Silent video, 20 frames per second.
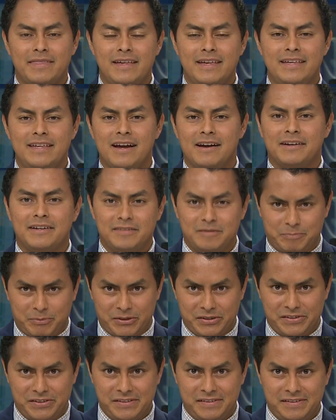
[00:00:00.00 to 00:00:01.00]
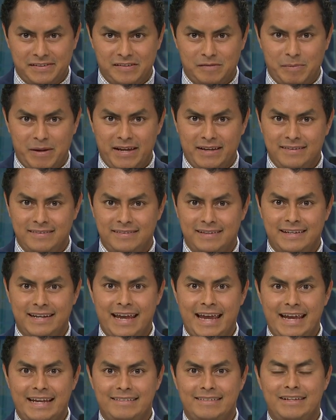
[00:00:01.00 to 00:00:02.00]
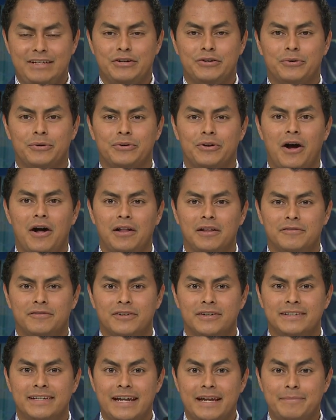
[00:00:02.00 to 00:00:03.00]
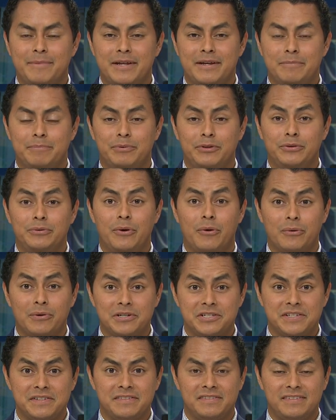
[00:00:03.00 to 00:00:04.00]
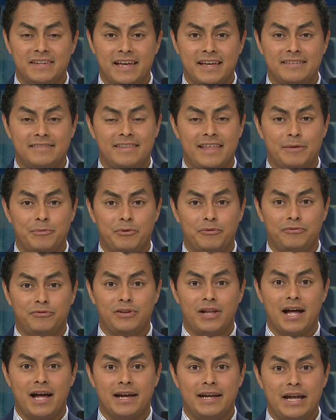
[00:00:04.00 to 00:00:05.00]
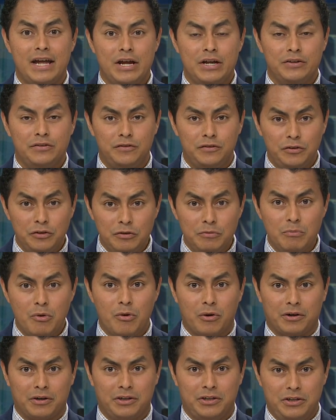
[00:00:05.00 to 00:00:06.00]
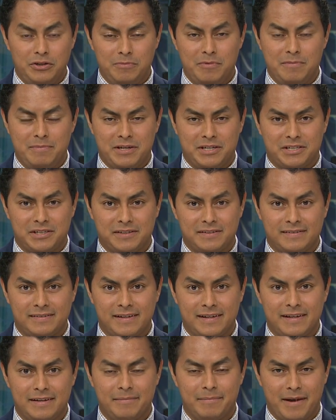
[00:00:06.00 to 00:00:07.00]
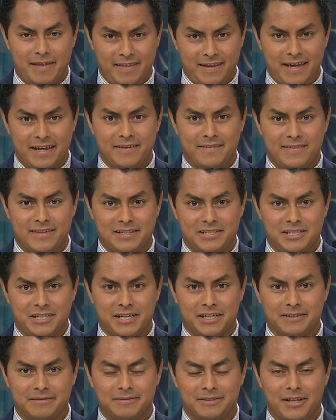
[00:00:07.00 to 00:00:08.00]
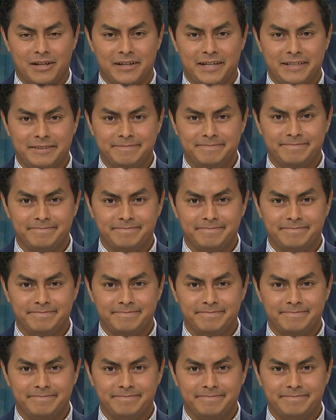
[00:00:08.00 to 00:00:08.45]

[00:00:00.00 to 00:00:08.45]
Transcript: the youngest person to space, an 18-year-old Oliver Daemen. Blue Origin says they will fly two more human missions by the end of this year. Claudine?